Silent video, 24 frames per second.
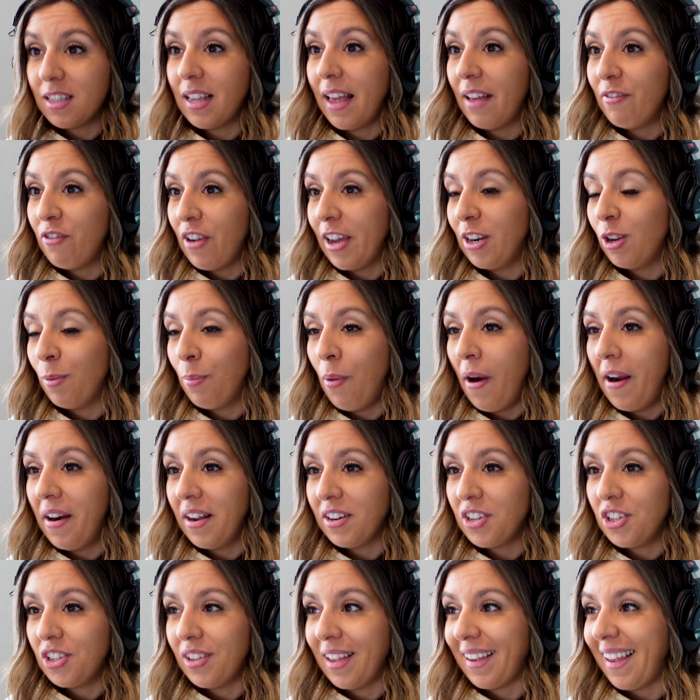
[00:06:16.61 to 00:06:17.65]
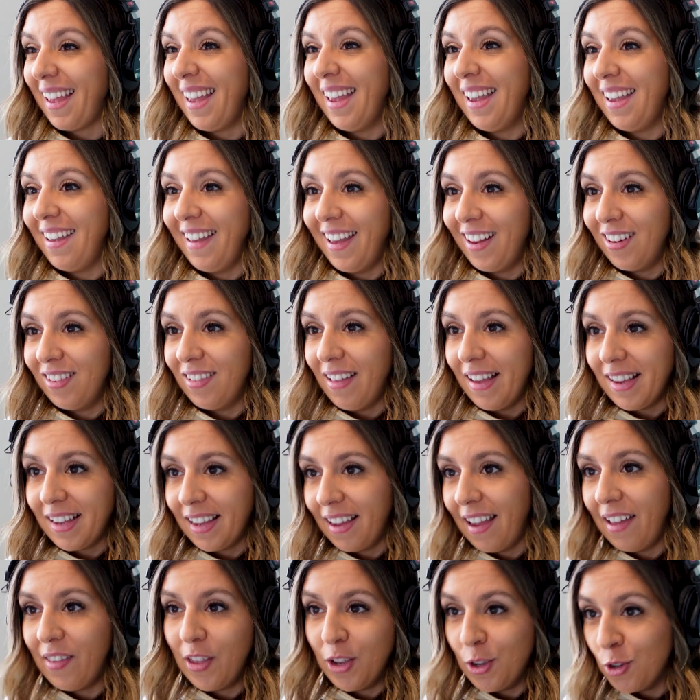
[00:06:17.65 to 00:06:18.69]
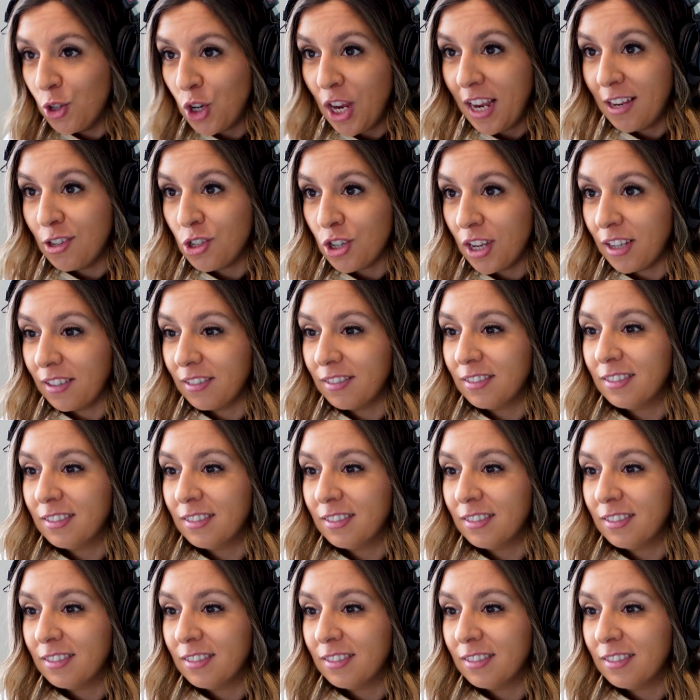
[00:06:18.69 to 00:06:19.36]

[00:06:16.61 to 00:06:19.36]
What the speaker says: to that final product and you're like, I don't like it. And then you change it.